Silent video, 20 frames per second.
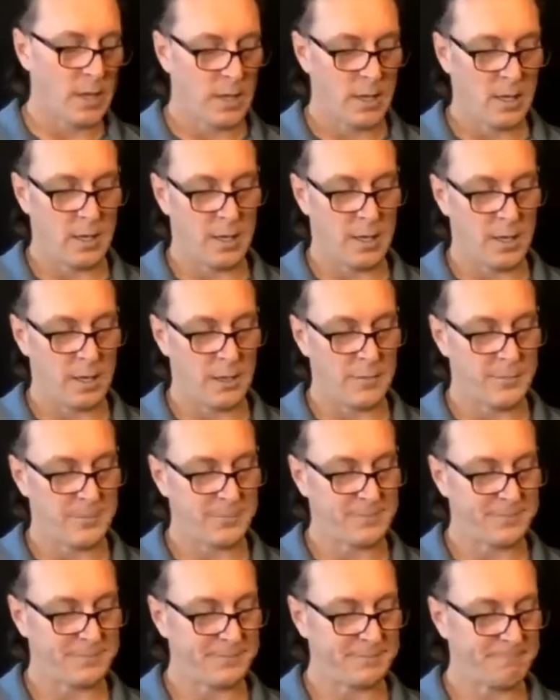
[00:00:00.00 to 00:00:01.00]
Anyhow.
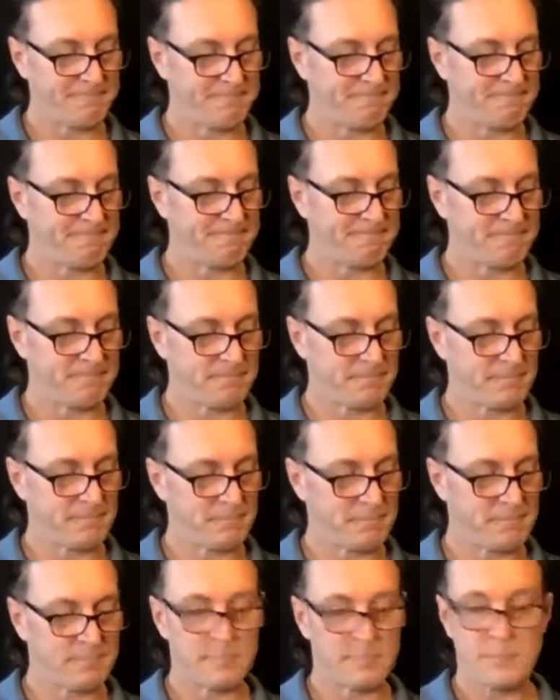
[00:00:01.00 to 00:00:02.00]

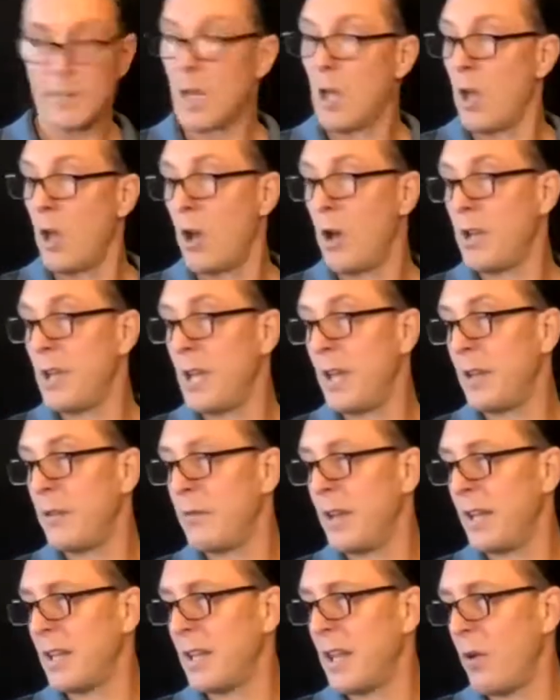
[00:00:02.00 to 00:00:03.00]
Oh yeah, and then we
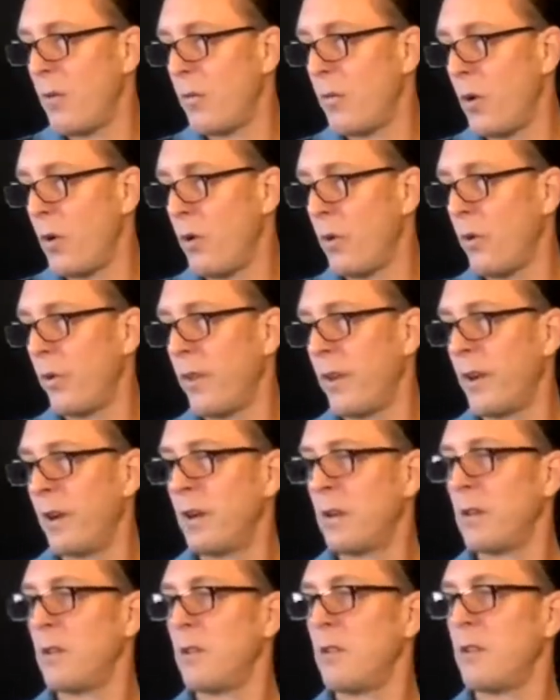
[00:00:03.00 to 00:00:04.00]
had that roll
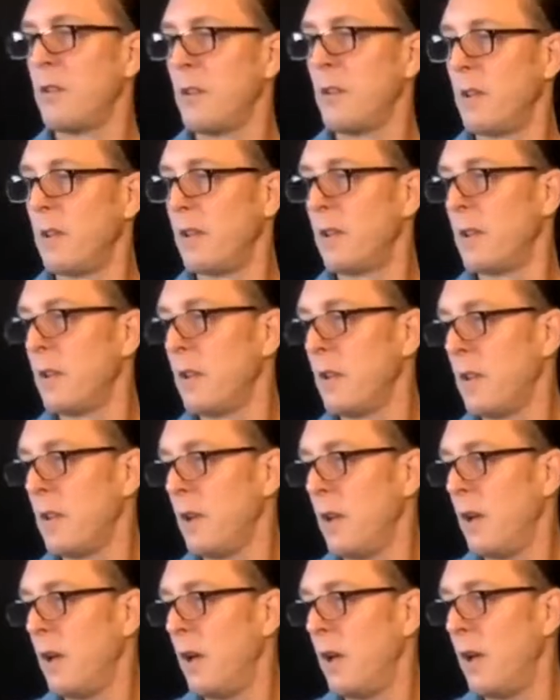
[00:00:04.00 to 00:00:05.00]
there. Oh yeah.
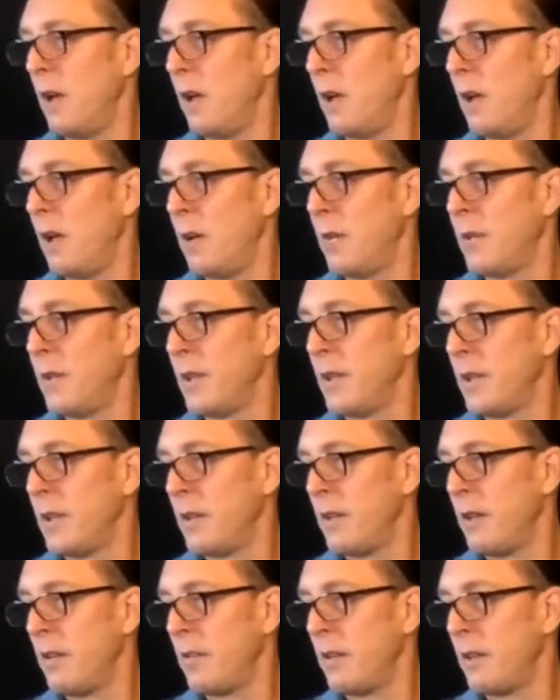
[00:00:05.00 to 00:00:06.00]
Did I
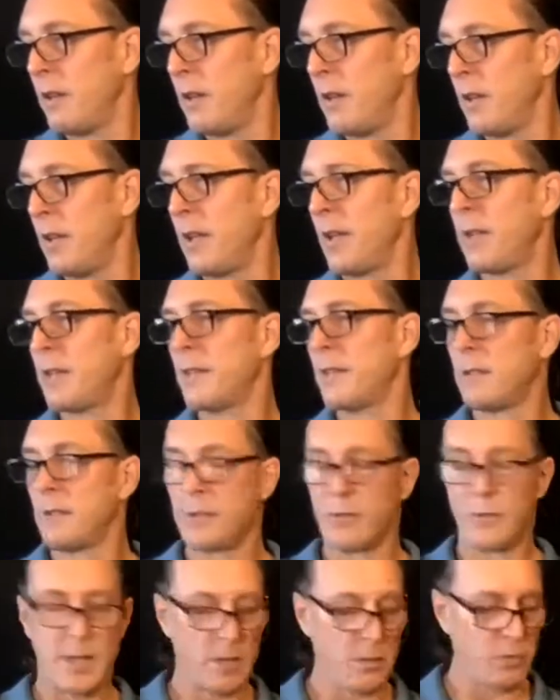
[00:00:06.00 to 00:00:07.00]
do that right? Yes.
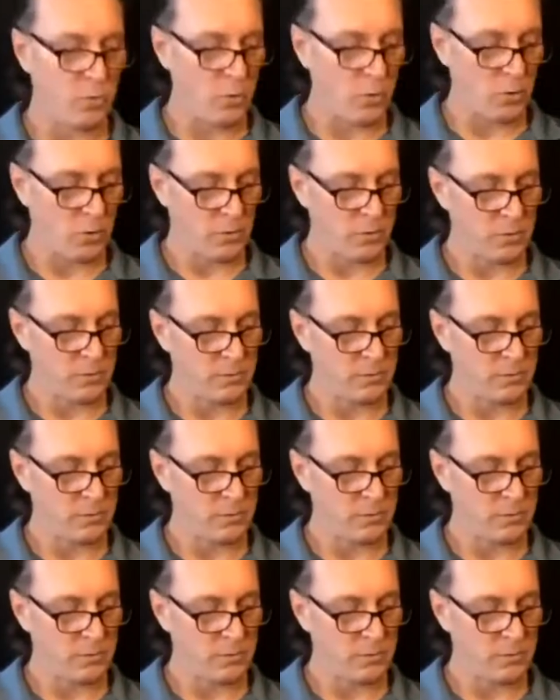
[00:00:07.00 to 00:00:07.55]
So we had a roll.